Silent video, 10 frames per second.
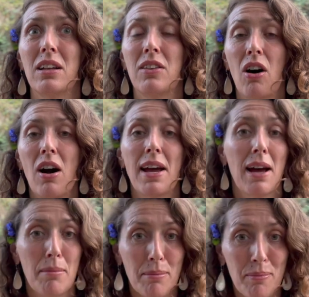the I
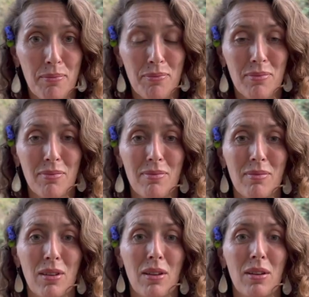am,
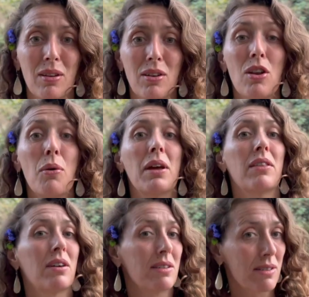knowing
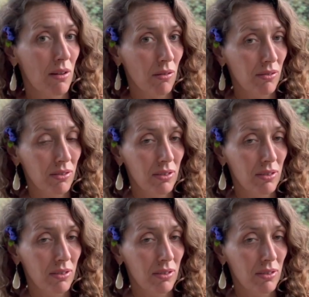thyself.